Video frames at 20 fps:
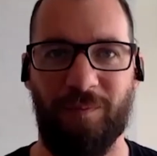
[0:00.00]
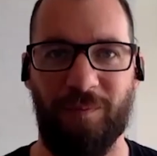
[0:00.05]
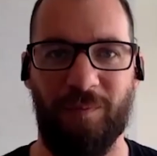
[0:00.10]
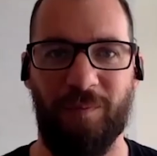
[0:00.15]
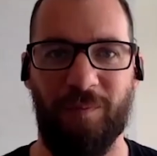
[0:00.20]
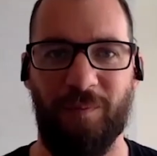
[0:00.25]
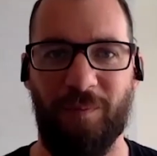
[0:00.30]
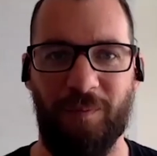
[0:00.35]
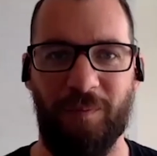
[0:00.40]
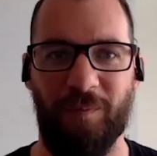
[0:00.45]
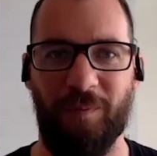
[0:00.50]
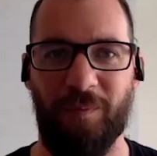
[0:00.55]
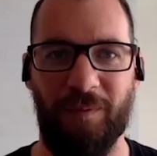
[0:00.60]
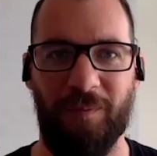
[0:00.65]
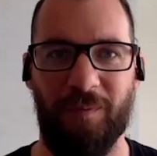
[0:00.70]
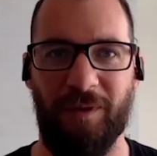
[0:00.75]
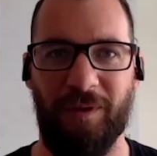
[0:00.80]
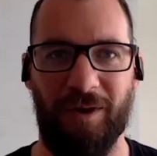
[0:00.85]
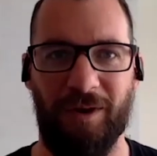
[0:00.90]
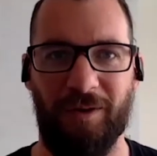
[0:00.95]
right the,
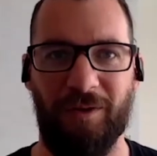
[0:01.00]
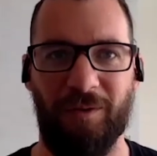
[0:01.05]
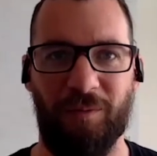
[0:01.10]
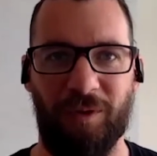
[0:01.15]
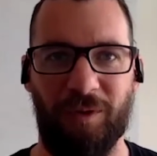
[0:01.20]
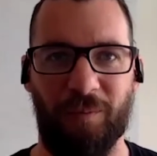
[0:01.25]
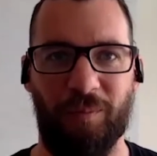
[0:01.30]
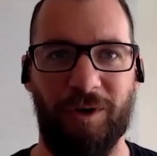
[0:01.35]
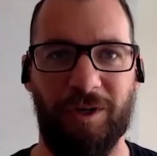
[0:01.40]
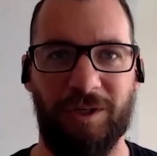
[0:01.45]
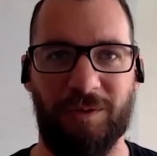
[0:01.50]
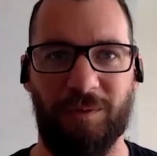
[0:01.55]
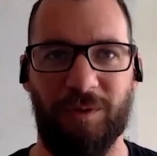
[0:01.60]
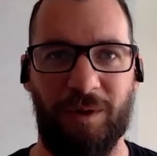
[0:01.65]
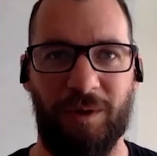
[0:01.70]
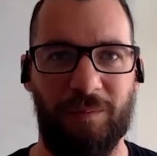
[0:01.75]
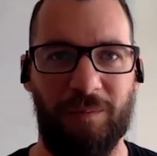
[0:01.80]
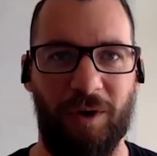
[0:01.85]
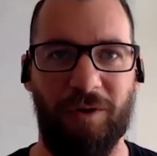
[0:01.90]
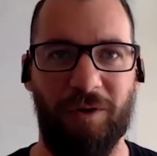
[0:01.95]
you know the, the bridge
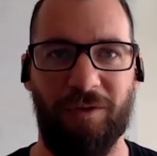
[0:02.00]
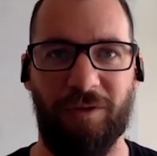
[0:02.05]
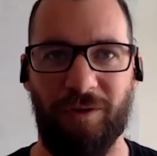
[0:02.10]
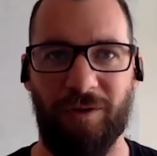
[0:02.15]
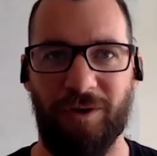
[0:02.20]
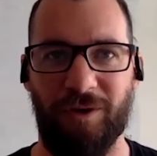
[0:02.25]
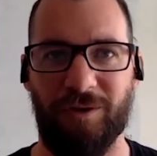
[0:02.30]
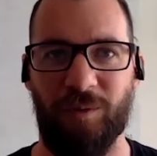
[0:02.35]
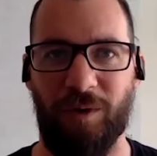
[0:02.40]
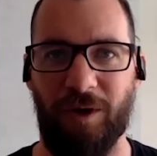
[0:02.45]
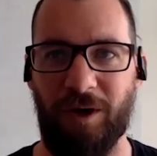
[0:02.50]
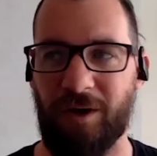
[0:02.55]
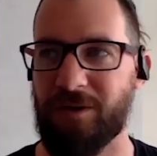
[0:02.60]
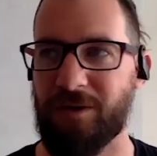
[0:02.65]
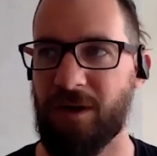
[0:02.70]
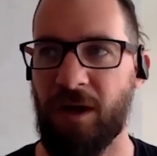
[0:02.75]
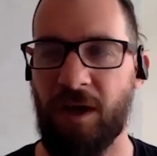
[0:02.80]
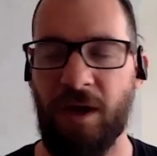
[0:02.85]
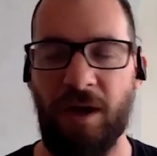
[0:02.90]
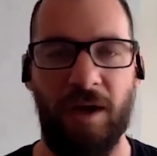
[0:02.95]
between both of those worlds
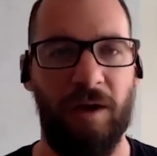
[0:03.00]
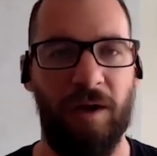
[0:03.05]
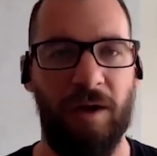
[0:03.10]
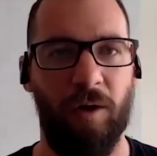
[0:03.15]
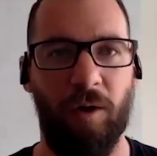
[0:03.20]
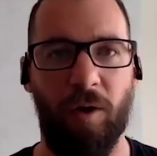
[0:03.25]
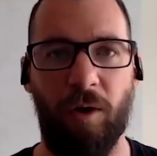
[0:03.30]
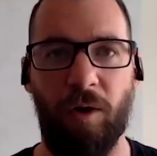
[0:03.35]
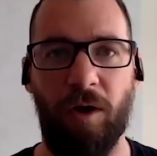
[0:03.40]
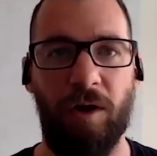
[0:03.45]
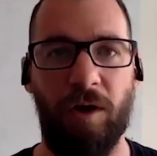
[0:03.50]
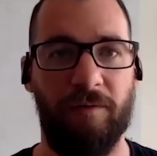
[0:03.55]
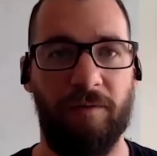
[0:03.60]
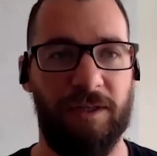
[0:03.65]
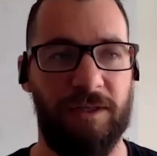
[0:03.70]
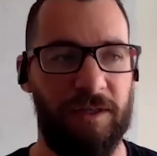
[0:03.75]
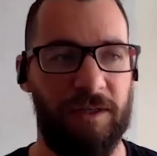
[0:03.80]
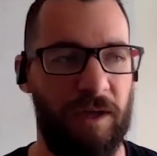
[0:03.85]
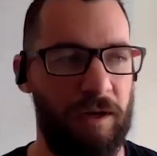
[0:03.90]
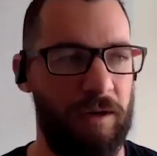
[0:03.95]
and all of
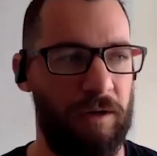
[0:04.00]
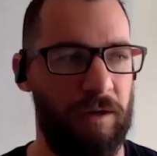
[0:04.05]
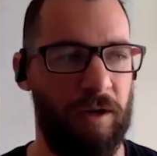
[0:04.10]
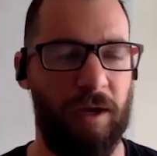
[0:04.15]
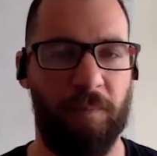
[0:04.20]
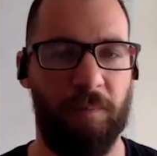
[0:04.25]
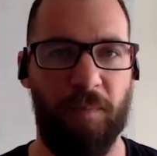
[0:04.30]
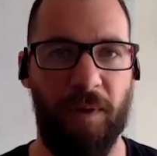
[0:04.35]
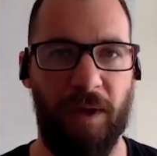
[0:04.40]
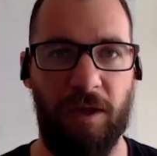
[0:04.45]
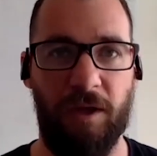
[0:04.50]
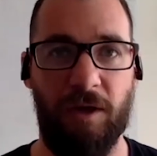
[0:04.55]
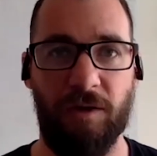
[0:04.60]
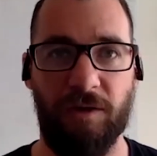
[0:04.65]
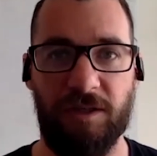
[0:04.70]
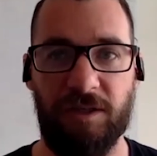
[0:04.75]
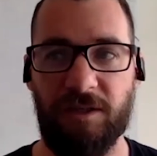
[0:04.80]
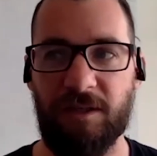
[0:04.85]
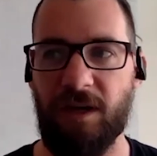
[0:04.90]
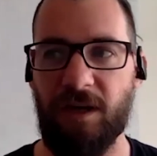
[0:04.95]
a sudden, like you
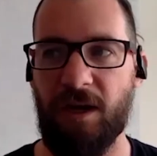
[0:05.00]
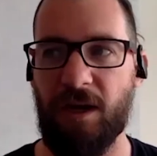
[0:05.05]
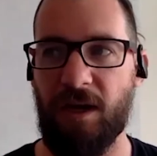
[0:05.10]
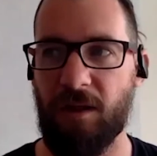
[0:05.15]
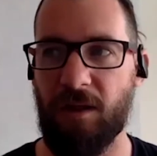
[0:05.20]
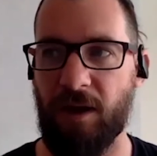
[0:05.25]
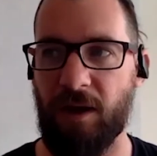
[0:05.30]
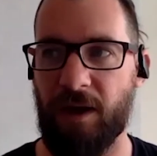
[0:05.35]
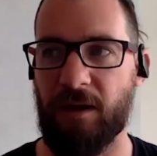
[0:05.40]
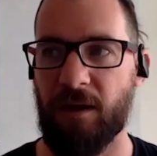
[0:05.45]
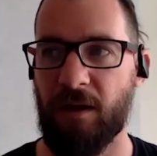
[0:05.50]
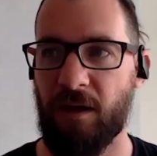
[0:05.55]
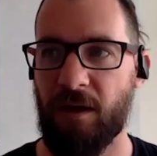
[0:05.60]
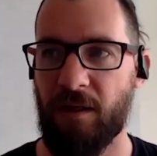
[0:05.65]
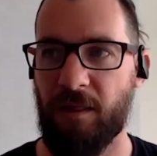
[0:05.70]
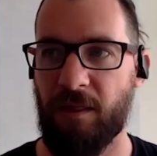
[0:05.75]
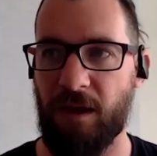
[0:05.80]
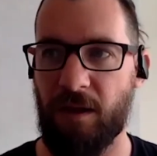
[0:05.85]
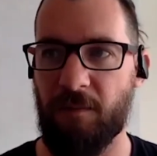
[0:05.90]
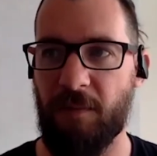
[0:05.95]
could see like
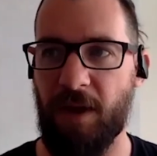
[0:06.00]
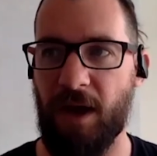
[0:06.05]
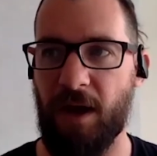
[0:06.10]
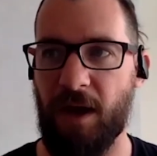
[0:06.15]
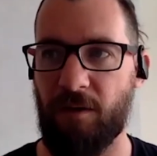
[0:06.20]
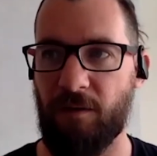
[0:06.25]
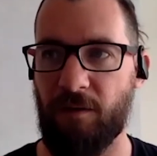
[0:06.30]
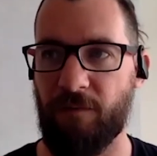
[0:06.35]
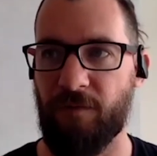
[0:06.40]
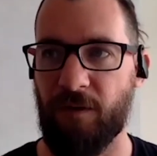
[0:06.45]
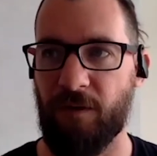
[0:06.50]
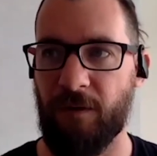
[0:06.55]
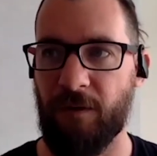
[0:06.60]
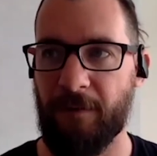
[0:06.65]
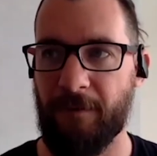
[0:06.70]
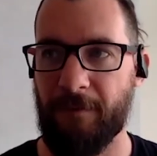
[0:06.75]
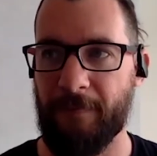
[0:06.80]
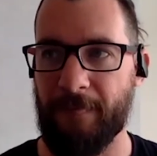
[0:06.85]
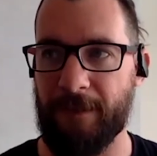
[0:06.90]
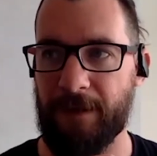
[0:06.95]
the amount of
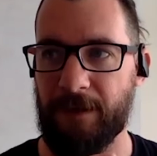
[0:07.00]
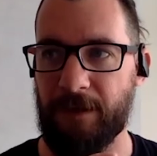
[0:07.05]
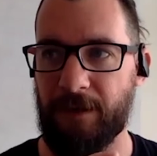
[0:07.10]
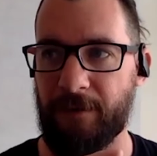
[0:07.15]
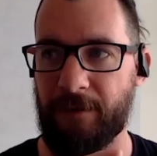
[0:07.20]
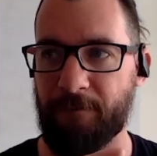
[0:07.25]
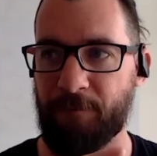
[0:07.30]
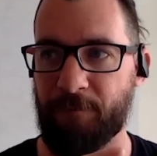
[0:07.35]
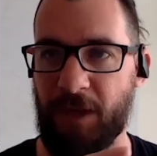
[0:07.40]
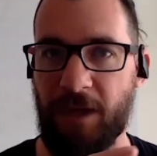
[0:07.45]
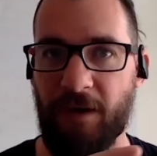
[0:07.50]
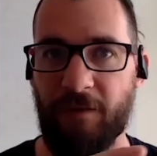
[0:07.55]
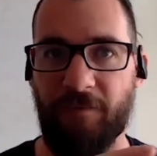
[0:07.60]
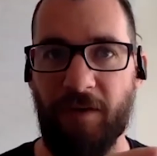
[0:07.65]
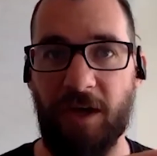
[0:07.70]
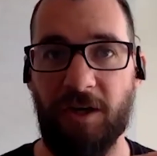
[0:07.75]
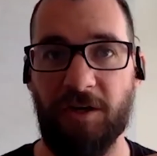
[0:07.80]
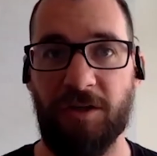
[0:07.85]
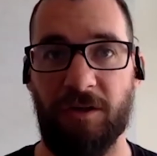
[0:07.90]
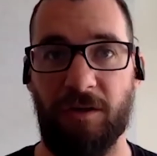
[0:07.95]
um,
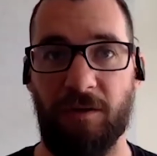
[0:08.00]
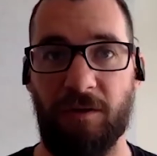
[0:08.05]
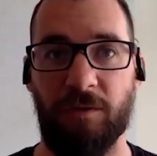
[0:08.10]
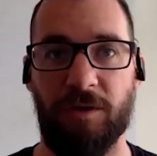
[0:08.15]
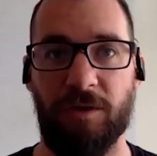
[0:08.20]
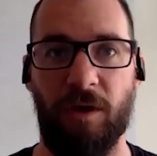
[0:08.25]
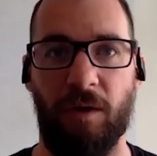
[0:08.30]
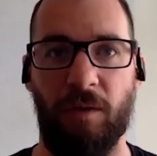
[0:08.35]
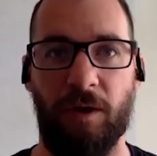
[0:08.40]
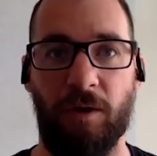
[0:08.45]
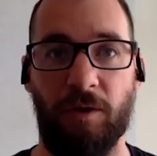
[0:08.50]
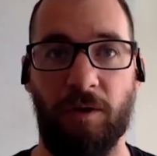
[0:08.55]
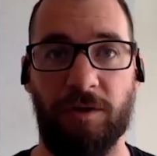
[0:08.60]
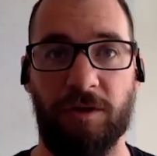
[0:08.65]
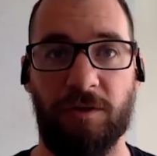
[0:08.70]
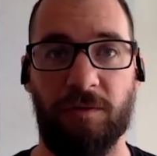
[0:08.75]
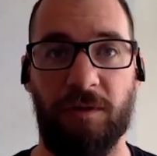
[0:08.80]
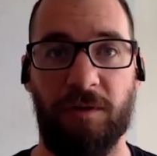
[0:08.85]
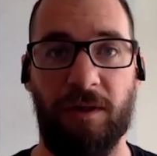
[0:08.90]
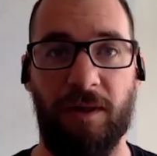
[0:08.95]
innovation that was going on
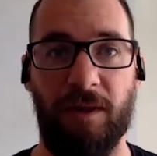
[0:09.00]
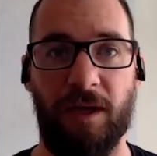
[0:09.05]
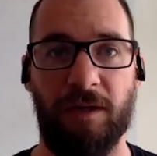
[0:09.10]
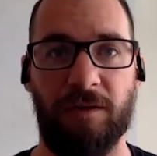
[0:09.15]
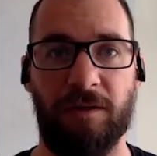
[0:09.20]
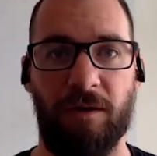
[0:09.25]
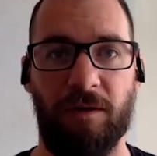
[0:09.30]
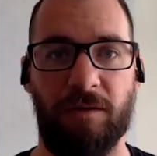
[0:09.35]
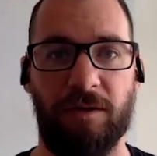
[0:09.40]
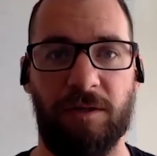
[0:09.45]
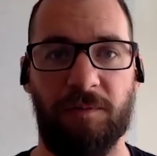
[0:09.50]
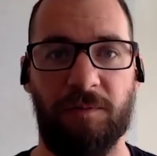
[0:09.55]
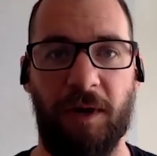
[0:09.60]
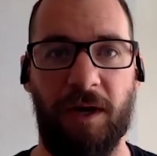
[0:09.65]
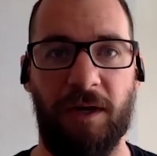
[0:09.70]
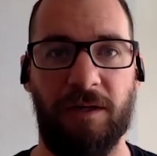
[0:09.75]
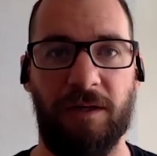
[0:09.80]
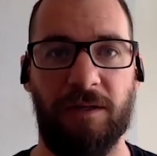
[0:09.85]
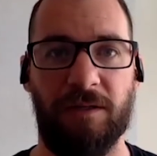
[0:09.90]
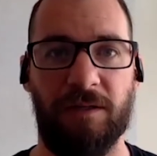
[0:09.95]
just within that token
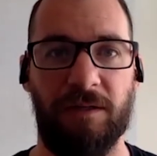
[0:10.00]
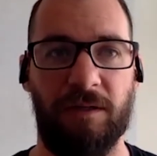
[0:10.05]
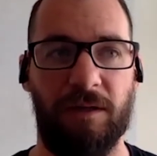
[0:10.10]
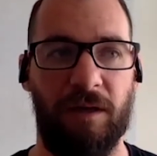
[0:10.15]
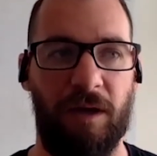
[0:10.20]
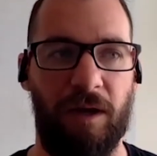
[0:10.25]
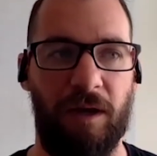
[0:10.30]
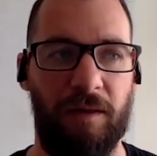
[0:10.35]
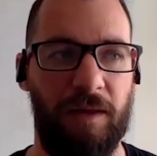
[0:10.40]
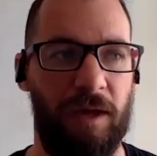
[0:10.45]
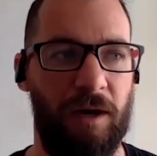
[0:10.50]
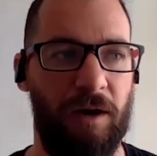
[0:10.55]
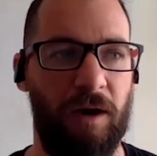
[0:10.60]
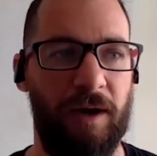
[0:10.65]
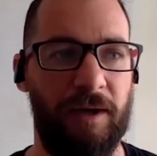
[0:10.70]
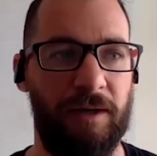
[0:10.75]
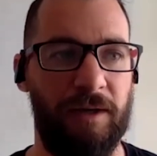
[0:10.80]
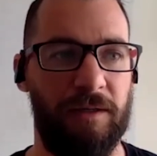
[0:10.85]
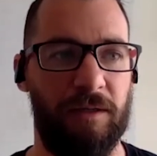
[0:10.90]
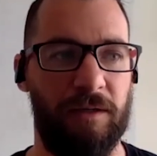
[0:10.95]
space. And then
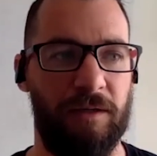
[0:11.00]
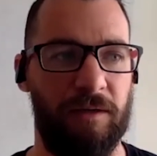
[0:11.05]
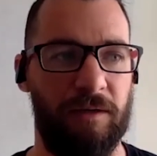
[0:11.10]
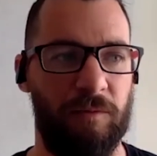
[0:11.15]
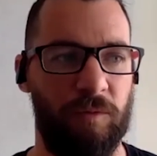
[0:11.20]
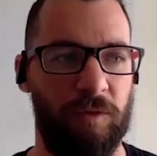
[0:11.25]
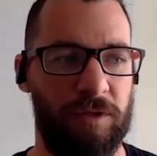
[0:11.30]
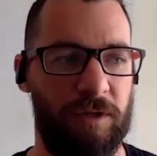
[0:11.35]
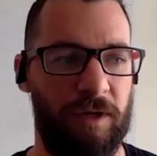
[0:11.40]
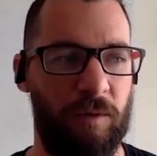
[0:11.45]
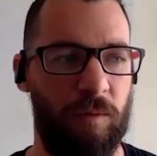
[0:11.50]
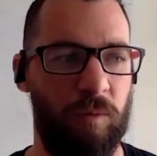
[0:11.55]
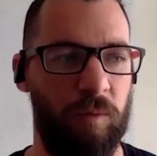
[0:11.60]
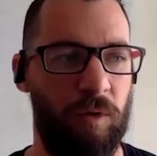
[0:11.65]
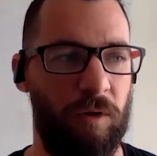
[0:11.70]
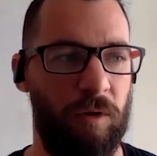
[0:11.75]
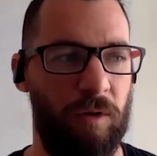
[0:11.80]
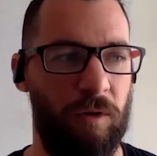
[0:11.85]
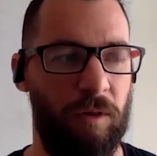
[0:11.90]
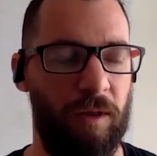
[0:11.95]
I was like,
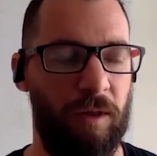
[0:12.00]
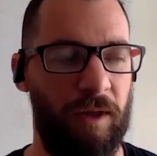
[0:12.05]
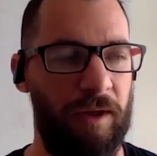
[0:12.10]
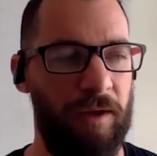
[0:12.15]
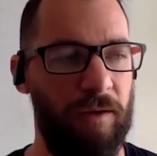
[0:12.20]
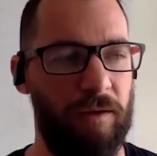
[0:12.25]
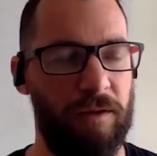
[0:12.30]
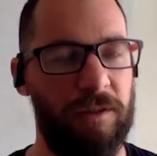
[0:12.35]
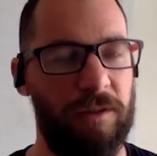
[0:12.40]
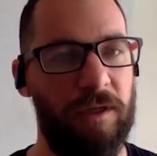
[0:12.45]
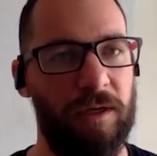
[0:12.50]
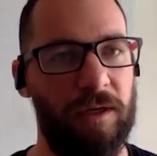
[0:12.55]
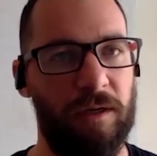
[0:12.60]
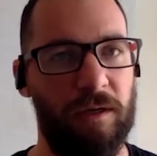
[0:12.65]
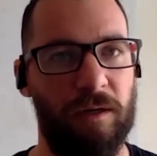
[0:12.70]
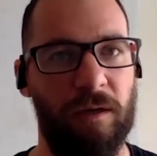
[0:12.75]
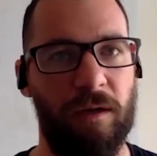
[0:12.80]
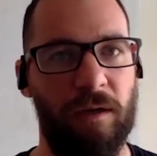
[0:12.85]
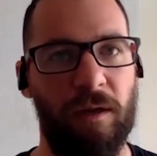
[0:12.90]
well, hang on a second.